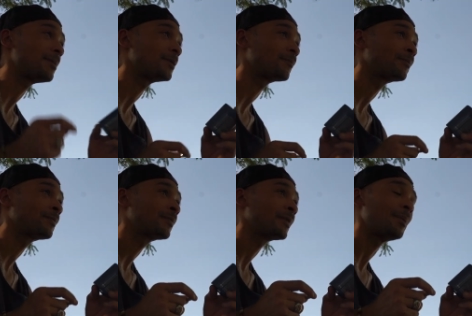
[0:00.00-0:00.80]
that mean?
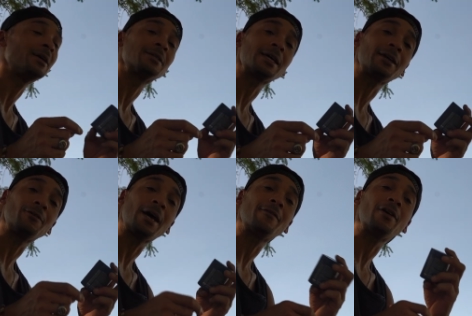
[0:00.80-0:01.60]
I mean, it's like
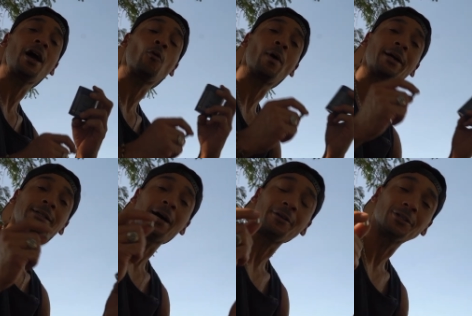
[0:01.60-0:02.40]
if you have
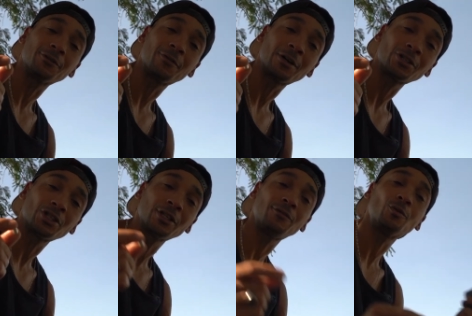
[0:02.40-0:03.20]
erectile
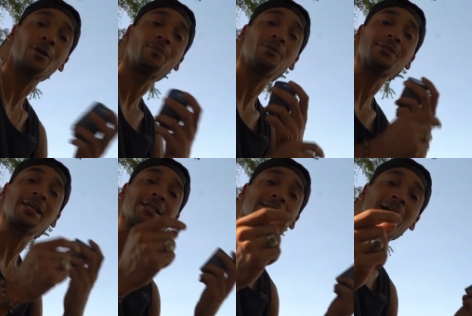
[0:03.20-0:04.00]
dysfunction, if you want to boost
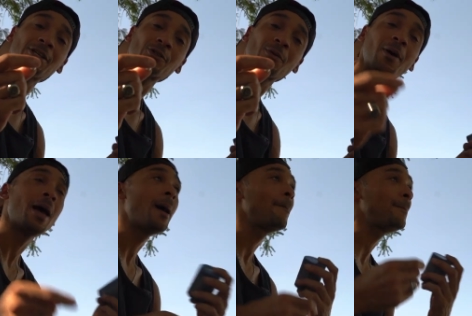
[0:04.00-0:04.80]
testosterone,
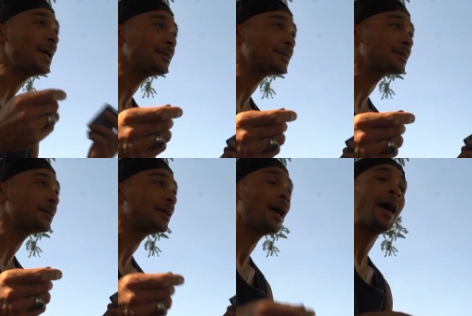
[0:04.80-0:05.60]

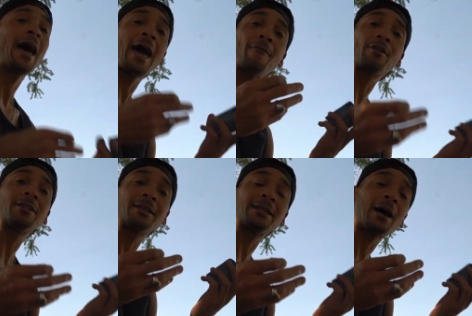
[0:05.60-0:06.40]
basically
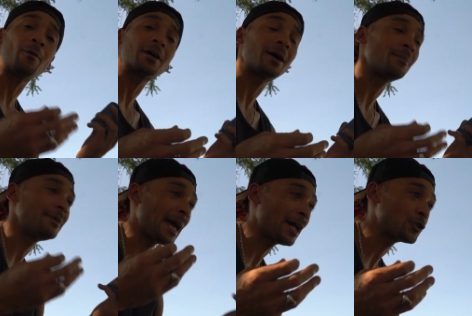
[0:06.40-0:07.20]
everything that will
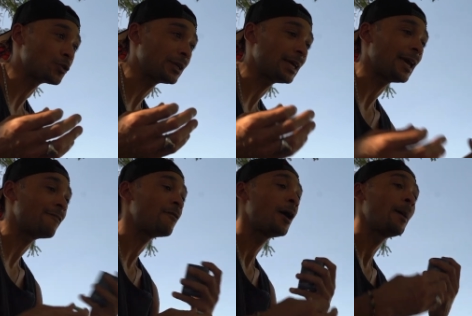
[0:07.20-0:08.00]
come naturally
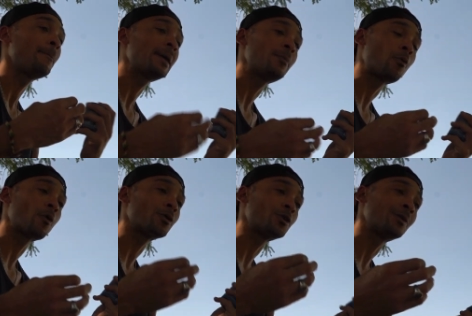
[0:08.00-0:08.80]
if people
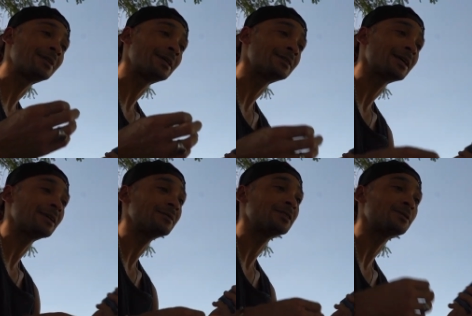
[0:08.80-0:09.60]
weren't doing things like
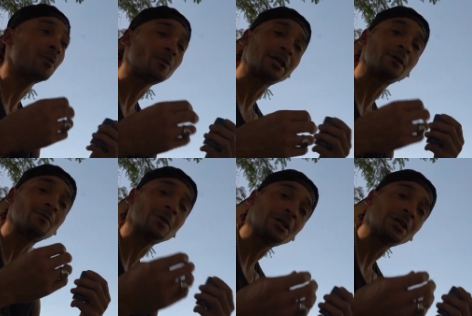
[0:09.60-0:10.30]
smoking